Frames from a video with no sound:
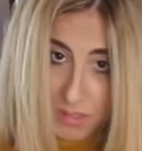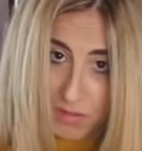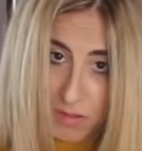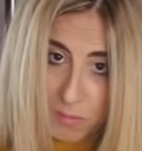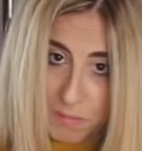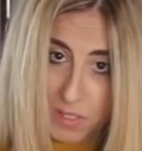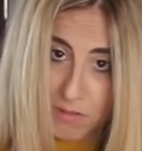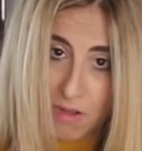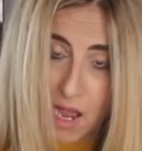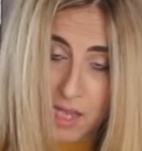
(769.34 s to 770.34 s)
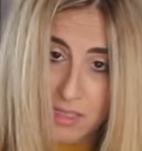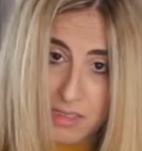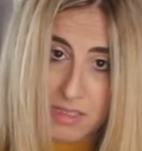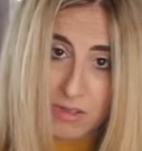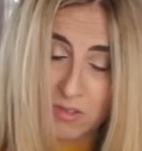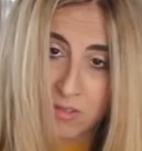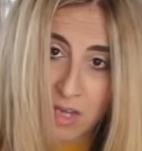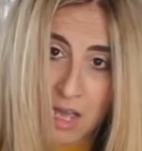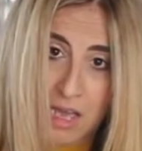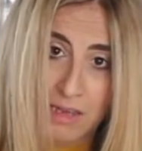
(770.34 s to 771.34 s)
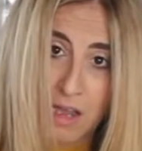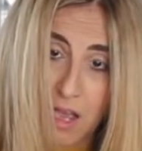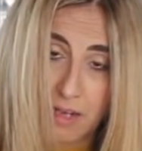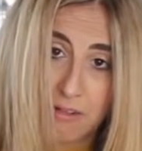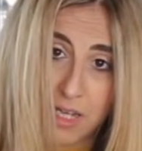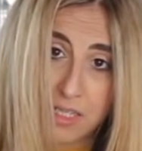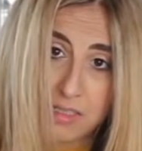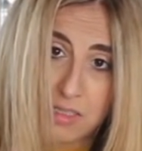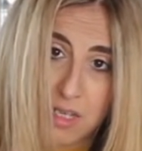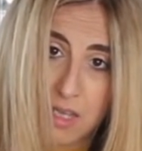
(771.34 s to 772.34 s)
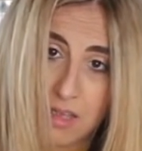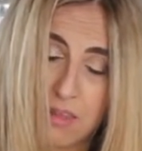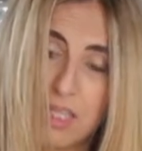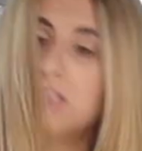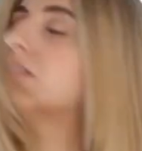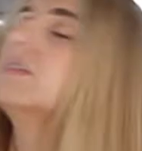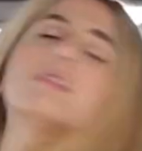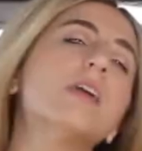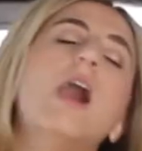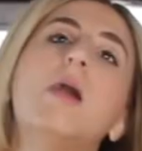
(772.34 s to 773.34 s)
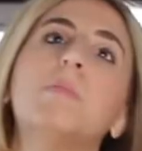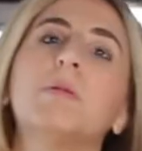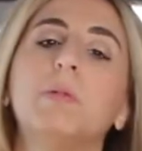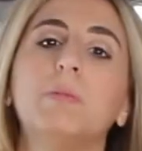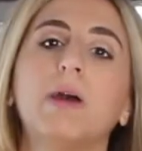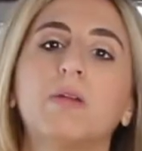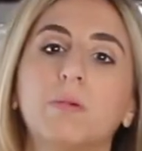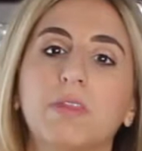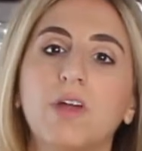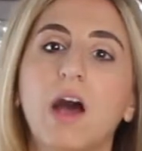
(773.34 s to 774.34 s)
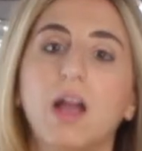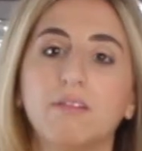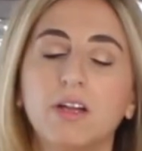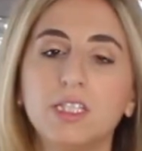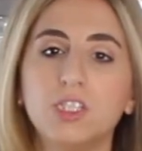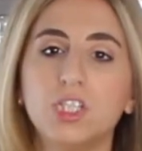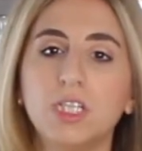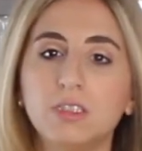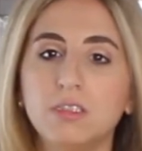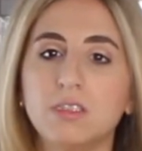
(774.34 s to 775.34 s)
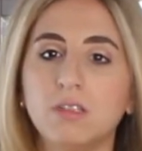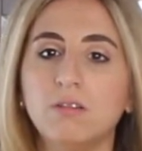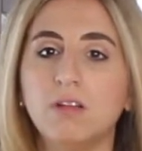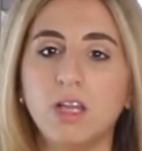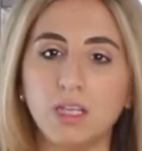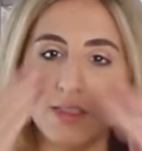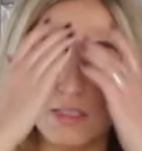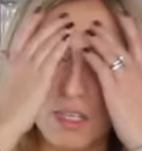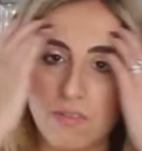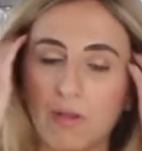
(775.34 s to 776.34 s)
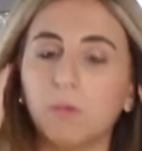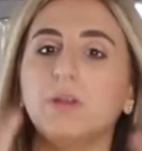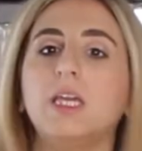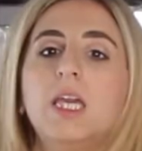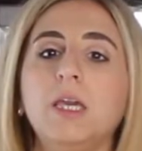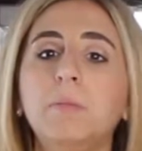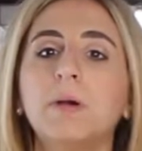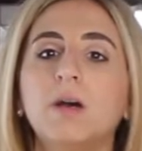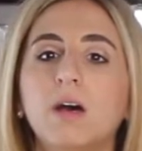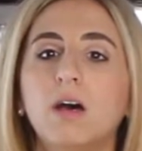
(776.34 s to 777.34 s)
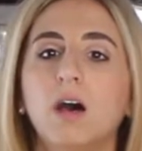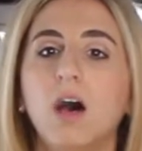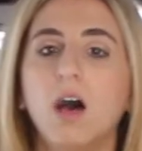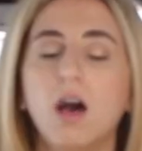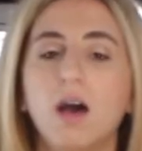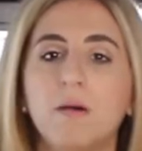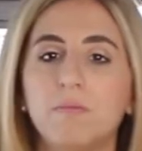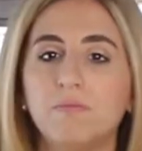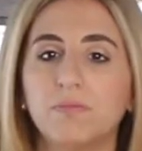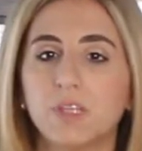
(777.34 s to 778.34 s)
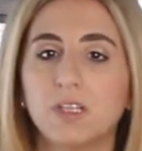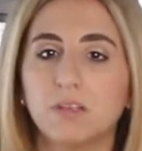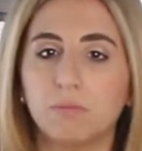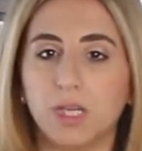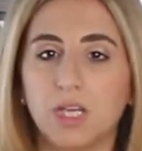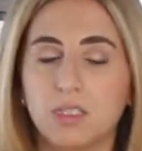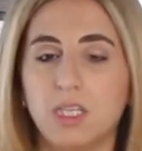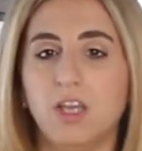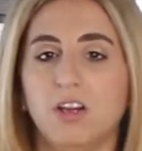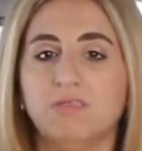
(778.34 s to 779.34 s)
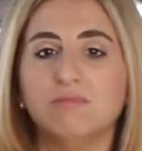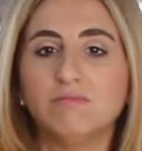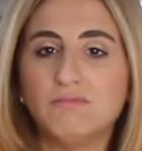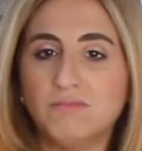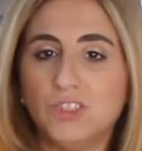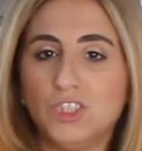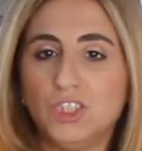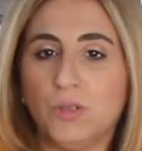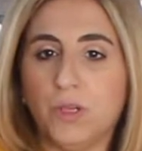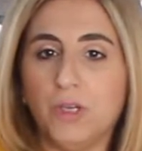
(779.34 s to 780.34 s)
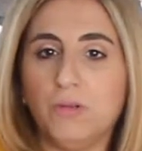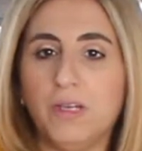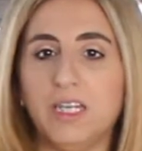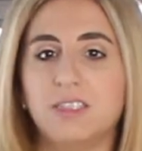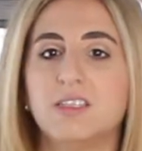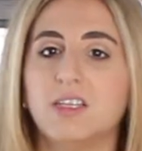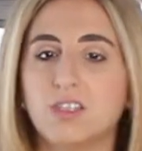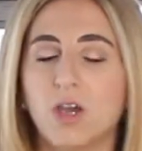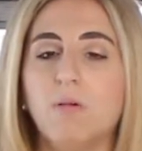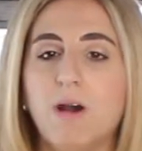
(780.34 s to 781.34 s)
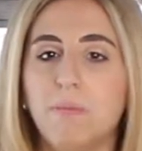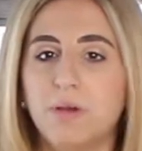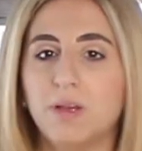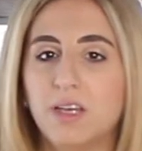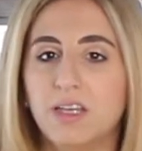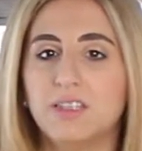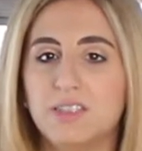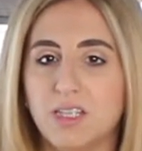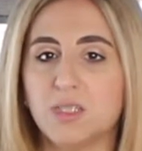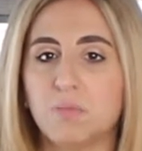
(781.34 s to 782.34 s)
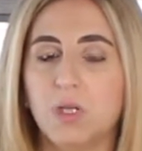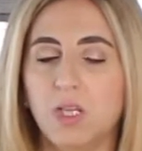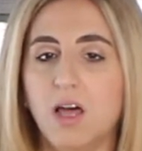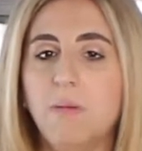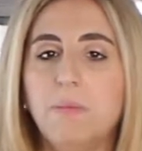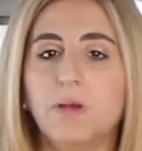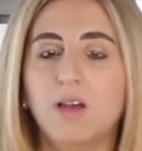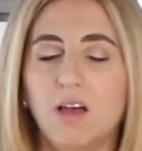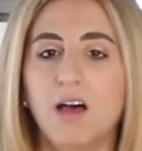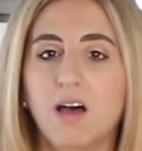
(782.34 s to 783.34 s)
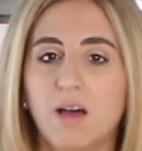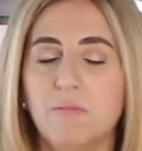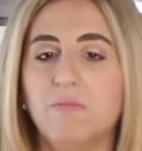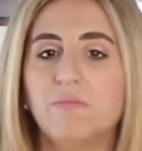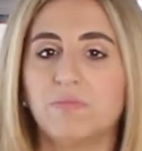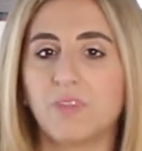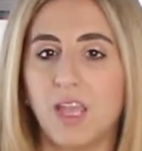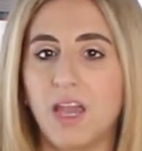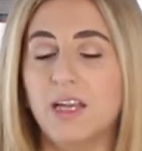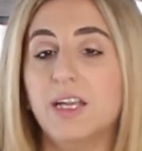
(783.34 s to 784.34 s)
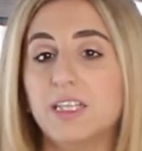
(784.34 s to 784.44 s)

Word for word: So they're mid-rise. They're not high-rise. think this top would be better with high-rise jeans in all honesty if I were to keep. Um, because here, I'll just show you, it does go up does pull up um, and it